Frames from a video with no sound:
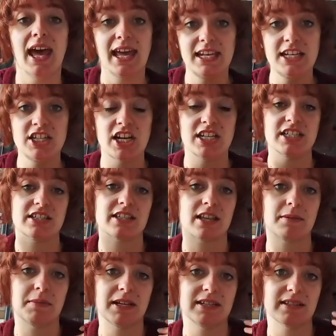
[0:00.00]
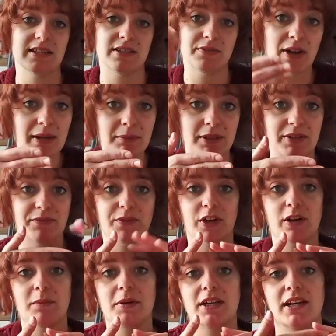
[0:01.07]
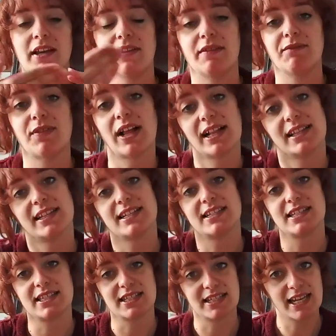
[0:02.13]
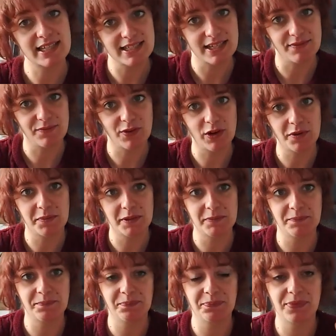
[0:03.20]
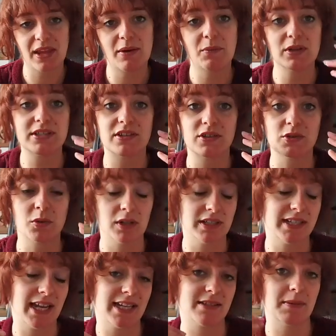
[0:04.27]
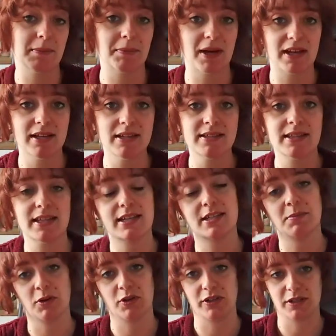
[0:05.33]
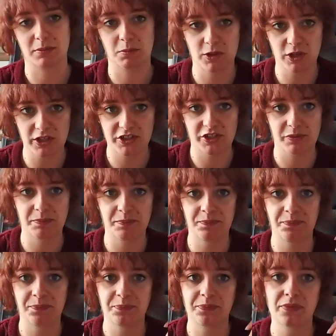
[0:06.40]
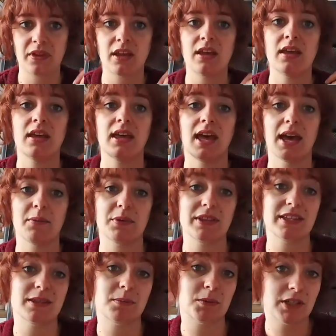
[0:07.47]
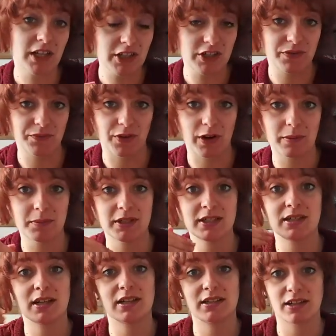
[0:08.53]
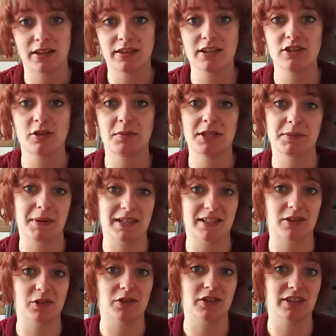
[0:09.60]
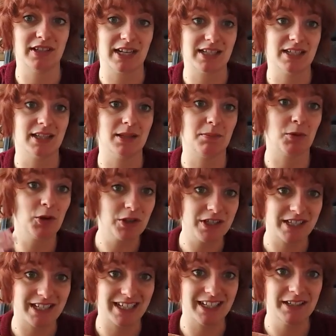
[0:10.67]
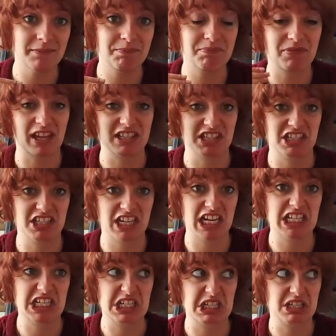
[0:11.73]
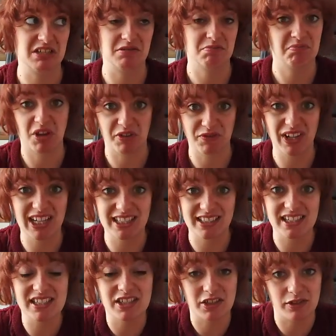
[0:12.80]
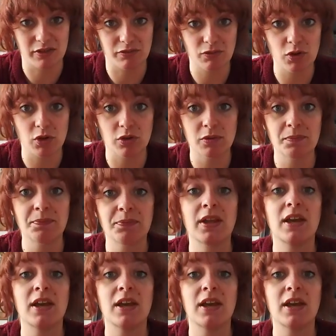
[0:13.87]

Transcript: Any changes that are made in the development environment are then validated in the testing environment. And once those quality gates have been passed, they are deployed in production. And within the production environment, nothing should be depending on the data in the bronze tier, as this data is unvalidated and raw.